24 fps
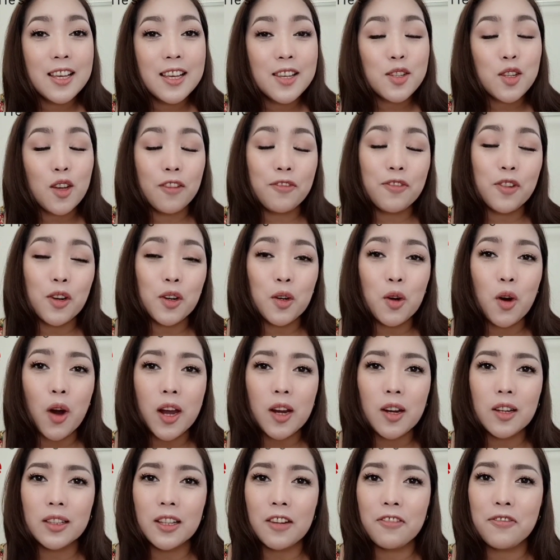So if you're
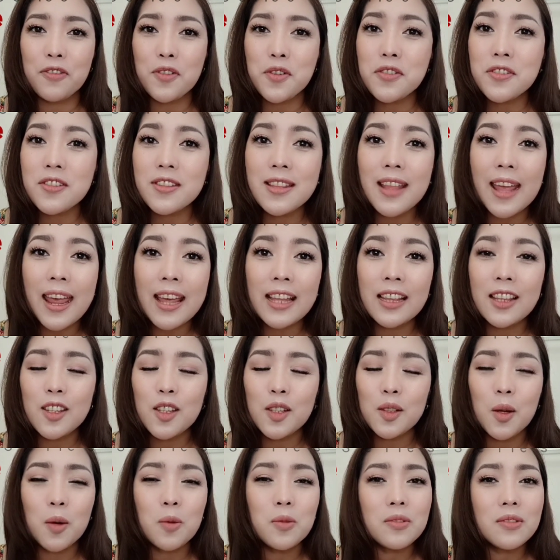going on a first date,
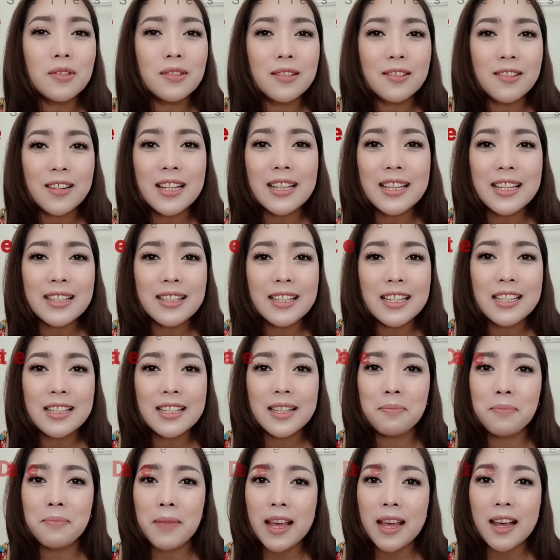you don't really
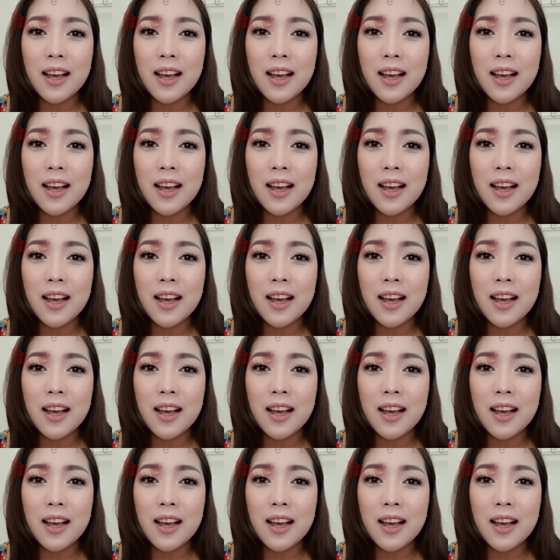need